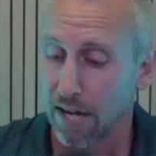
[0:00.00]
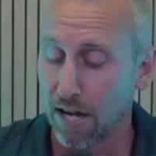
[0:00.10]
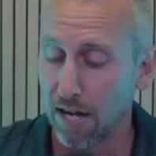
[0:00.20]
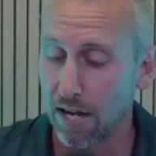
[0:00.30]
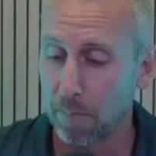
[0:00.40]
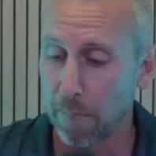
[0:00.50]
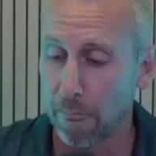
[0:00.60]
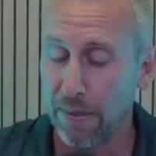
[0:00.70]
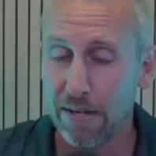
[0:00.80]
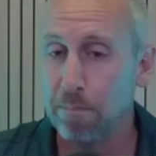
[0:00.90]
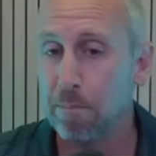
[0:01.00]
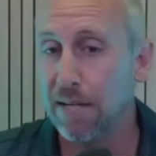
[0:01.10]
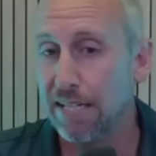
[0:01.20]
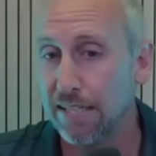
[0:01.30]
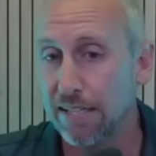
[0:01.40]
They
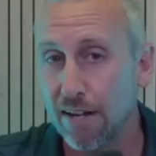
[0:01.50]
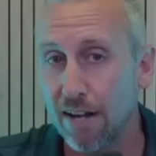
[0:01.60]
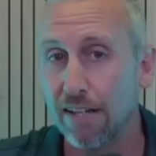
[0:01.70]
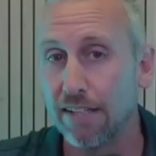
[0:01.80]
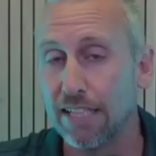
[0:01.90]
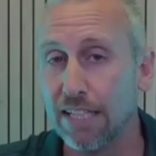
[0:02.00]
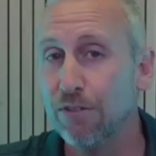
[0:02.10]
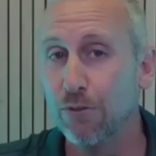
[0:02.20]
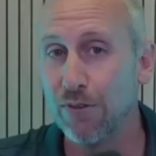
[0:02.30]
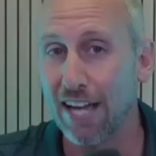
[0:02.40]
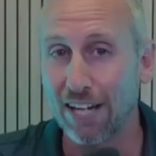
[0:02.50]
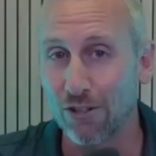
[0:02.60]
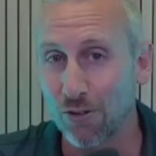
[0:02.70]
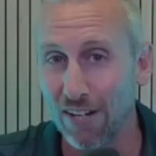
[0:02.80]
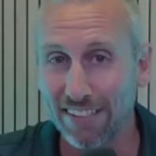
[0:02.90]
may not give you that
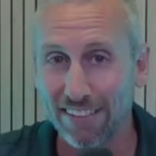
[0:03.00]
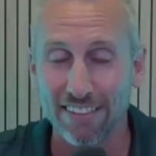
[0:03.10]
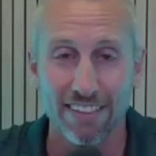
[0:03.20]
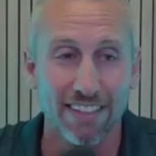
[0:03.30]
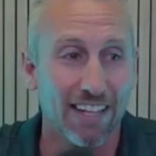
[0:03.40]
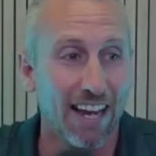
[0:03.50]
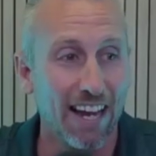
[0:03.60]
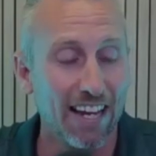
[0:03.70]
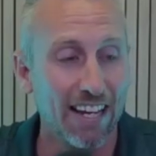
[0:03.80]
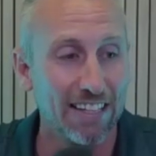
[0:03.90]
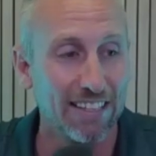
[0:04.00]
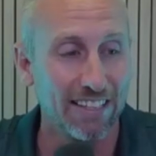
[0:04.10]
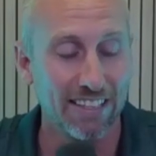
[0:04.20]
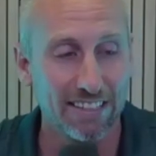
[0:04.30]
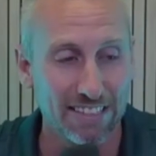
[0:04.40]
credit, and
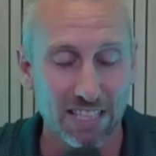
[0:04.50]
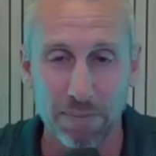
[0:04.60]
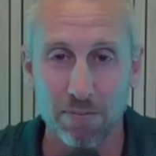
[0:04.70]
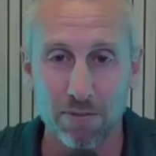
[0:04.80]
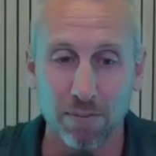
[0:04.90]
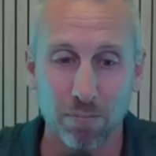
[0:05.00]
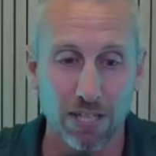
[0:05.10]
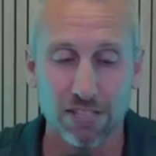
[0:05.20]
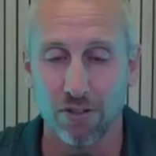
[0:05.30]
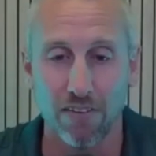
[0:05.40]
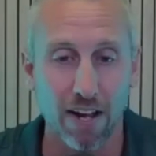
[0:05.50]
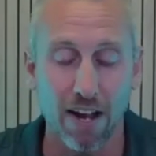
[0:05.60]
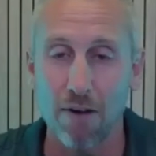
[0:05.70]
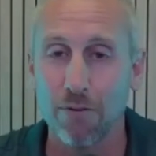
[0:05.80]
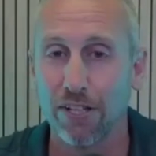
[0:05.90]
again, it's going to be up to the appraiser
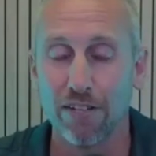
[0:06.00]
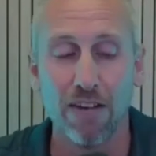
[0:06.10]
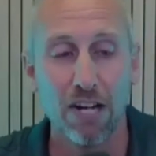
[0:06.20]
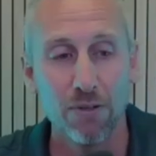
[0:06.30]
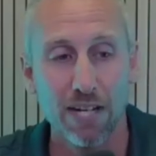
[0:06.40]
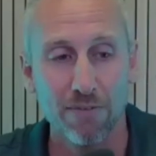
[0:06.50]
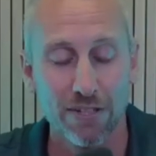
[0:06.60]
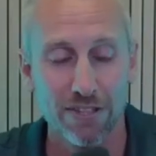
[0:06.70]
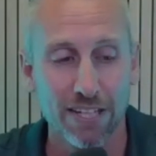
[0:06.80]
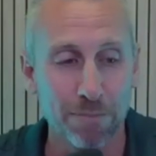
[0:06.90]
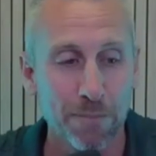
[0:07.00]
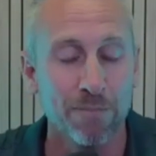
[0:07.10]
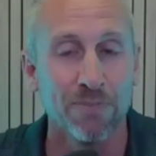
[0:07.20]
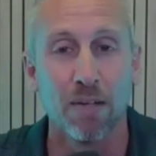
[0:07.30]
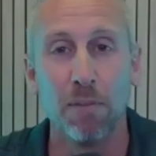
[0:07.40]
how they're going to value everything.
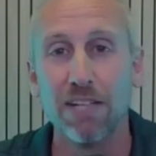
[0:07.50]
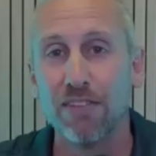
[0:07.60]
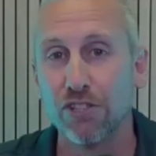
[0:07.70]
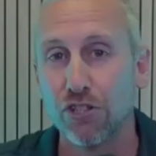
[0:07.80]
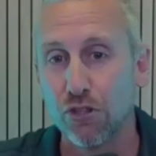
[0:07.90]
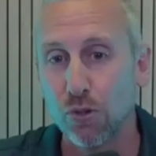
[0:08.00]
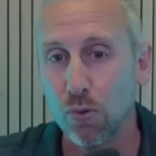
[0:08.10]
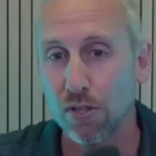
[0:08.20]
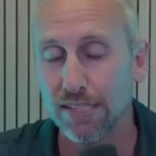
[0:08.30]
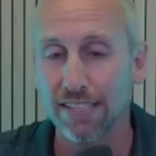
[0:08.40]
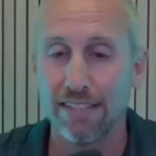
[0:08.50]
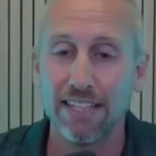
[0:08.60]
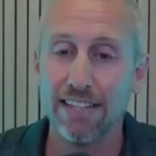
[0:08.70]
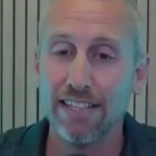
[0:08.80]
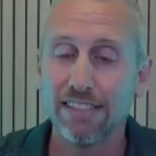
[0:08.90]
But if it's short,
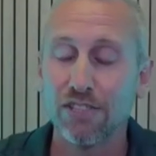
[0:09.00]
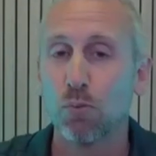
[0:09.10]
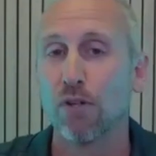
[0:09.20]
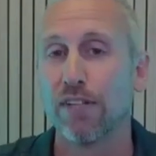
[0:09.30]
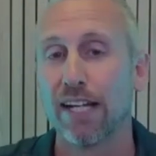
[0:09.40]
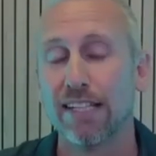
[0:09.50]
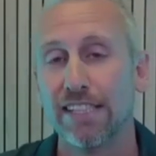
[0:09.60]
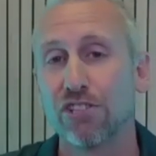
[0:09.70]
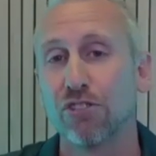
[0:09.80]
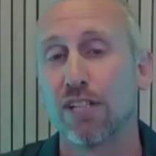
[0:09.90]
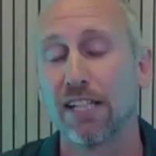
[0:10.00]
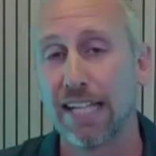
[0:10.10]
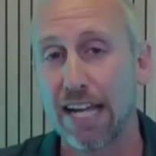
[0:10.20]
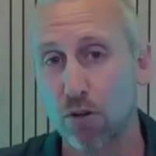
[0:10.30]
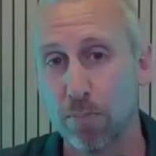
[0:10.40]
then this is where that additional
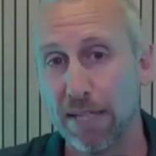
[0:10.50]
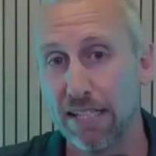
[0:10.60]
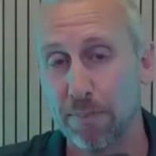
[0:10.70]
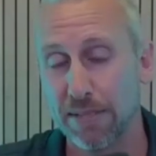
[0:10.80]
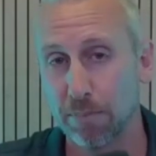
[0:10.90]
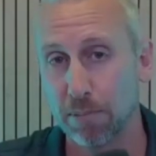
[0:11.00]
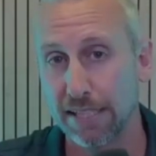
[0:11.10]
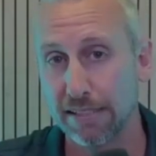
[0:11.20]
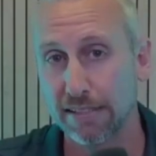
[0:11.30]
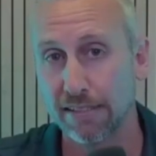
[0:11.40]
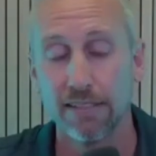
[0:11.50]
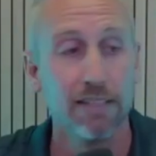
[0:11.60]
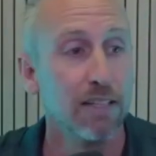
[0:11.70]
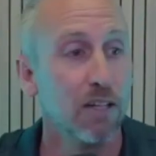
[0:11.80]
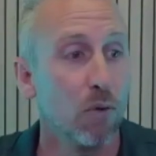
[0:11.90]
collateral may come into place,
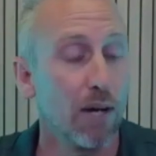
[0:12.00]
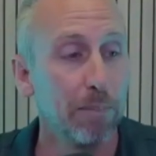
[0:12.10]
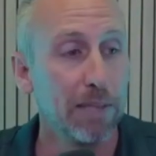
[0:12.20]
right?